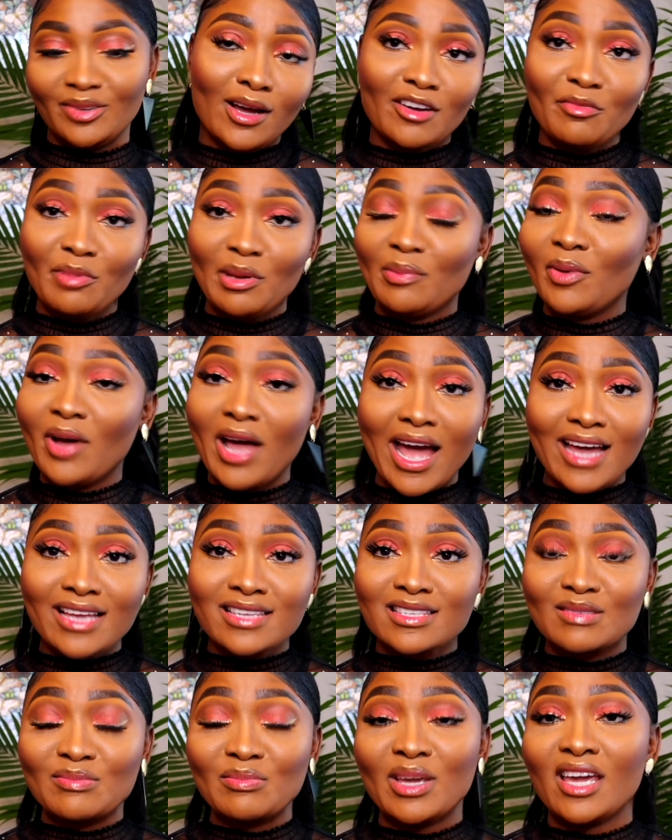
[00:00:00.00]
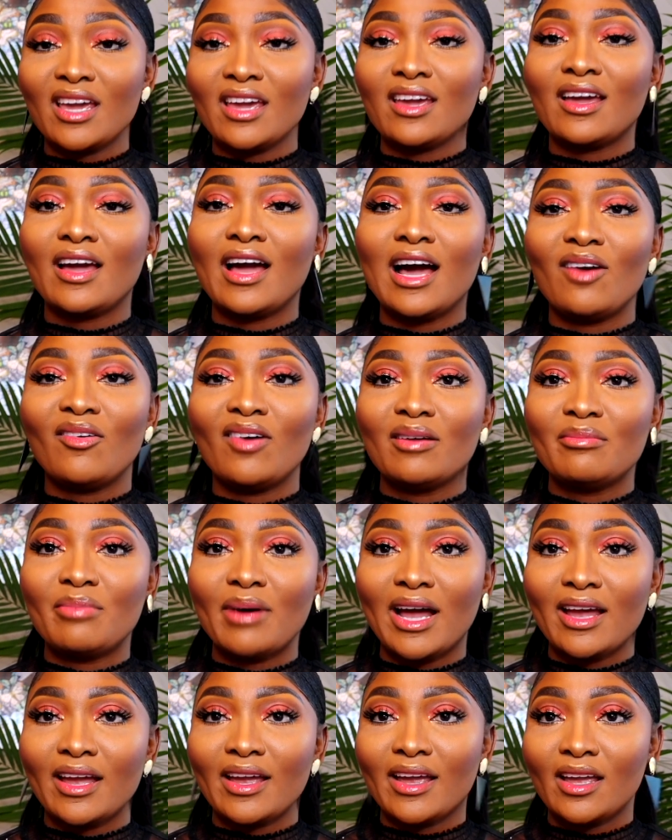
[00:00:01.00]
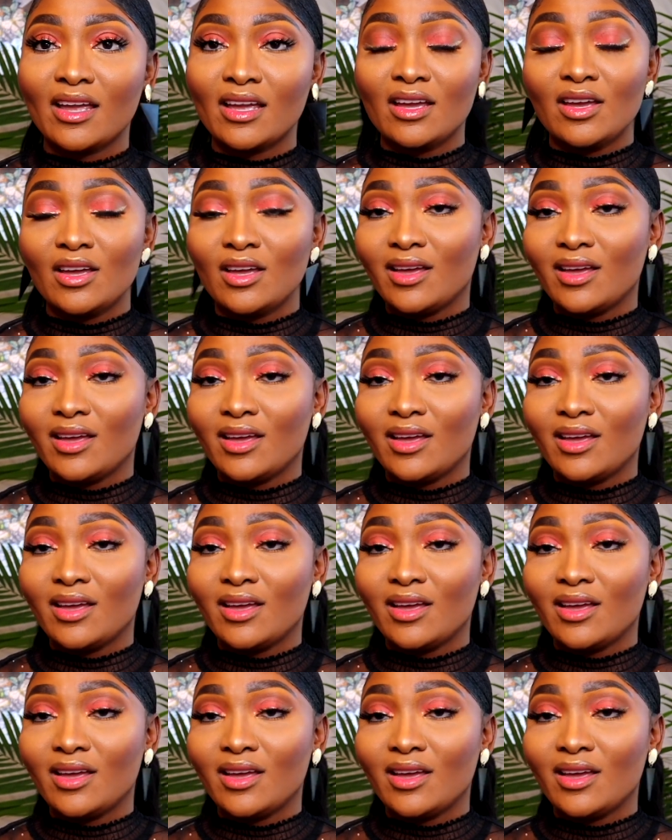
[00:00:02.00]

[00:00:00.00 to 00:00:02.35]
A lot of people ask me how I buy